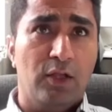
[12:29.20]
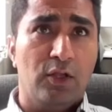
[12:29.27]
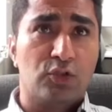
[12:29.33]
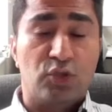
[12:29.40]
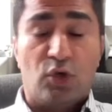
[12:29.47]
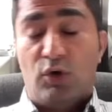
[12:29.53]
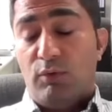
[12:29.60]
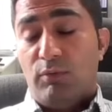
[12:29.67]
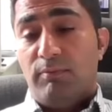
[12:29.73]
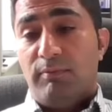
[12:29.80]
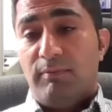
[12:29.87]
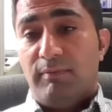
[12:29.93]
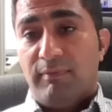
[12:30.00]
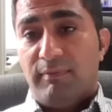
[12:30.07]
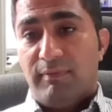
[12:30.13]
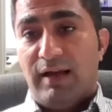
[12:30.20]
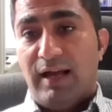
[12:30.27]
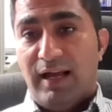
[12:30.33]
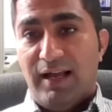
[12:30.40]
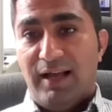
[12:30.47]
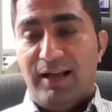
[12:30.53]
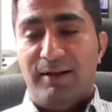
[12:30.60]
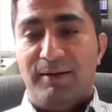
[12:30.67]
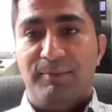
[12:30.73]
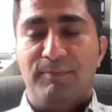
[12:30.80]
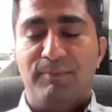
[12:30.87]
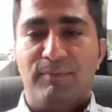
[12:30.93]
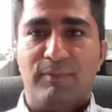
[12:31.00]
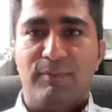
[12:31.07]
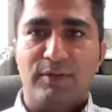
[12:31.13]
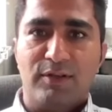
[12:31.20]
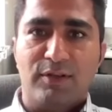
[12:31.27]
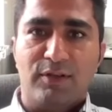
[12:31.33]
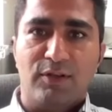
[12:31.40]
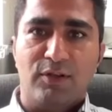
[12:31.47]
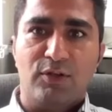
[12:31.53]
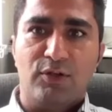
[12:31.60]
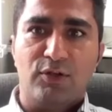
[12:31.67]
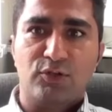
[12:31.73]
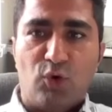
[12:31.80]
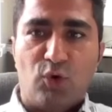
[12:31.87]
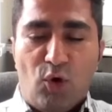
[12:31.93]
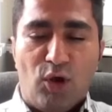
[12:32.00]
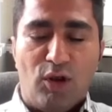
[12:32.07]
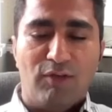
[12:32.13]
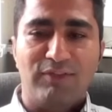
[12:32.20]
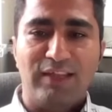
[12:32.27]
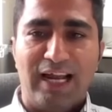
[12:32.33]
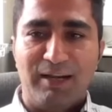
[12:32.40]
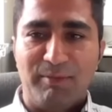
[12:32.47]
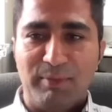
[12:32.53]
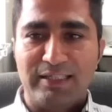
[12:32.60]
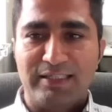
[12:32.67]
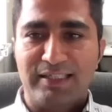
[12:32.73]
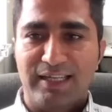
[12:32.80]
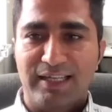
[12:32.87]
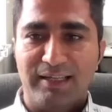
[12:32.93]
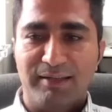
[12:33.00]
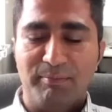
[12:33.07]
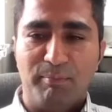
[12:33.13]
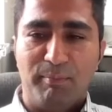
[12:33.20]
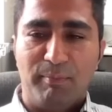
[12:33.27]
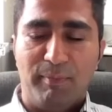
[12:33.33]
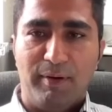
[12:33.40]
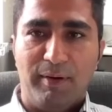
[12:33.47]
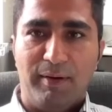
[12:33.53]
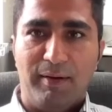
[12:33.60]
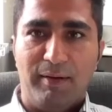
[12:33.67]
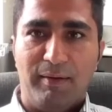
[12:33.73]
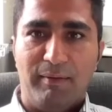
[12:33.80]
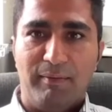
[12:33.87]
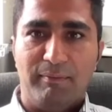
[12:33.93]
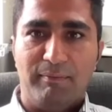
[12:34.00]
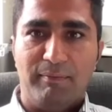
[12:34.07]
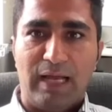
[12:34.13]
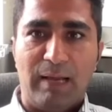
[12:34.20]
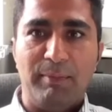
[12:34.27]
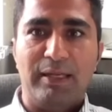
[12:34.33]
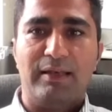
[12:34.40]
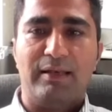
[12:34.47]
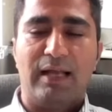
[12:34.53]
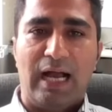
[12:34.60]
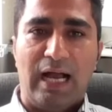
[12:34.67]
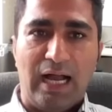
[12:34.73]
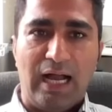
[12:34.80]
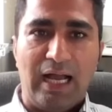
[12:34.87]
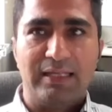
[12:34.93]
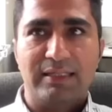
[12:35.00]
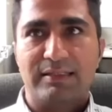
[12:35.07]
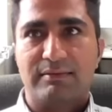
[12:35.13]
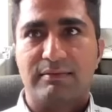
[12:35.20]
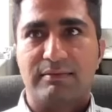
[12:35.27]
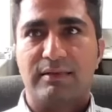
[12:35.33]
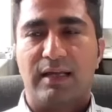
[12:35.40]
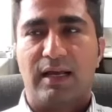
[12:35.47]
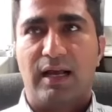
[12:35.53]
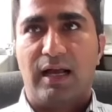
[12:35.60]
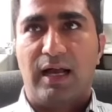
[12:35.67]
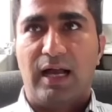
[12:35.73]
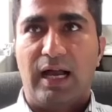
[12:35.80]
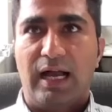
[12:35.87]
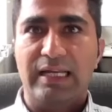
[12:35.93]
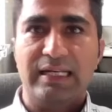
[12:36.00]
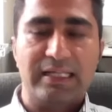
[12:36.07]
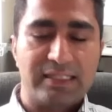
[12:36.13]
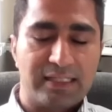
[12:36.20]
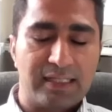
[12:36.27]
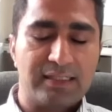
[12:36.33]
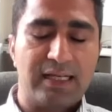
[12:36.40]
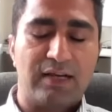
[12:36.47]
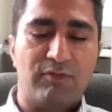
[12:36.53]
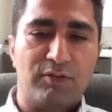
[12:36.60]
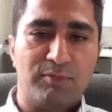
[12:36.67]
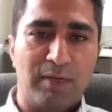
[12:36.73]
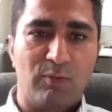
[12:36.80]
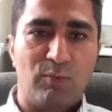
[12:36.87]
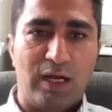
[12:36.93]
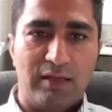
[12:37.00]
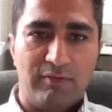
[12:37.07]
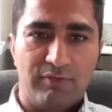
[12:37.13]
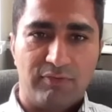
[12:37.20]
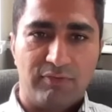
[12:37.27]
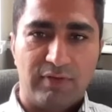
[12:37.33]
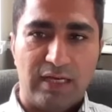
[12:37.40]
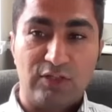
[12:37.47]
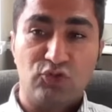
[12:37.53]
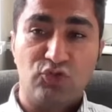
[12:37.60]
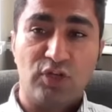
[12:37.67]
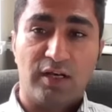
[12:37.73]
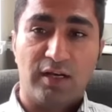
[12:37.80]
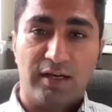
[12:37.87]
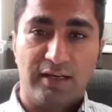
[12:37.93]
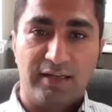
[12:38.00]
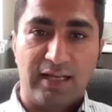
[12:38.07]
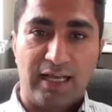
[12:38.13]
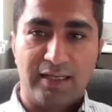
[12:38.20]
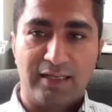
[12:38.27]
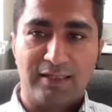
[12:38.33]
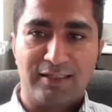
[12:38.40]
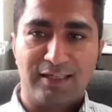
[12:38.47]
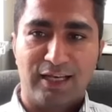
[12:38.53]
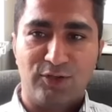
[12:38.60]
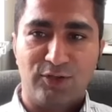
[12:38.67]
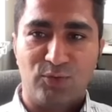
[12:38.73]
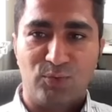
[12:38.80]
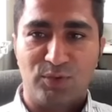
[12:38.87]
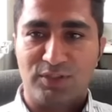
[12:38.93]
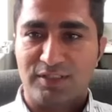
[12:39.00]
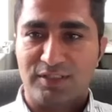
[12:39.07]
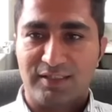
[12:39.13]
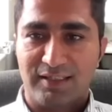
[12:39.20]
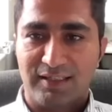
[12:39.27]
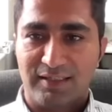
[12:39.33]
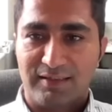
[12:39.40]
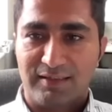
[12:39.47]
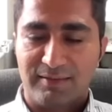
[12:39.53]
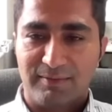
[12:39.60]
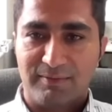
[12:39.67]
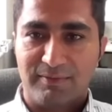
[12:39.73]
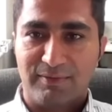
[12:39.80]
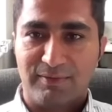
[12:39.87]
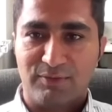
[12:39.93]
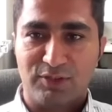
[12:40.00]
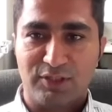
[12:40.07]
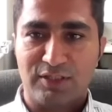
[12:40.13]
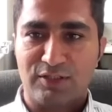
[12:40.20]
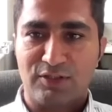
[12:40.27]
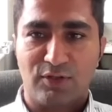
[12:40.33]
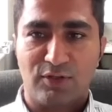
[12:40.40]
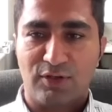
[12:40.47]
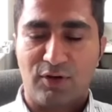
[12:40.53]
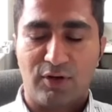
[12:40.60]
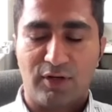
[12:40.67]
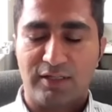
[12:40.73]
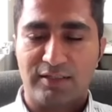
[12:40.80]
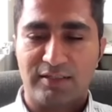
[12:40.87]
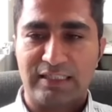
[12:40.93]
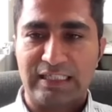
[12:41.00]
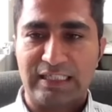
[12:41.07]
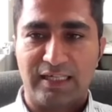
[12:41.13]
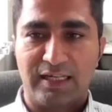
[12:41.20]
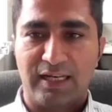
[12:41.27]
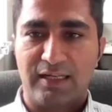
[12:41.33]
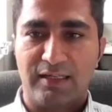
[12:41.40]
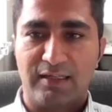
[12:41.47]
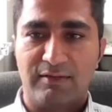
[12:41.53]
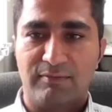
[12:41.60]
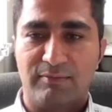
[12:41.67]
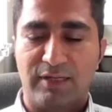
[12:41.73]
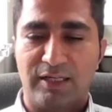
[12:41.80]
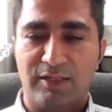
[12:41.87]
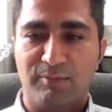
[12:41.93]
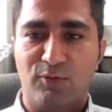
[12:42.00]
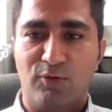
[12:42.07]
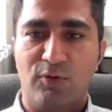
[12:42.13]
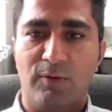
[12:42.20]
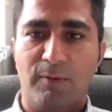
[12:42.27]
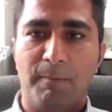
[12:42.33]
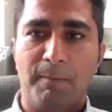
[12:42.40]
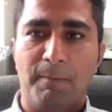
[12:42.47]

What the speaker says: So all of that, basically, I mean, I discussed that with my wife, and generally I can tell you, which is not a secret anymore.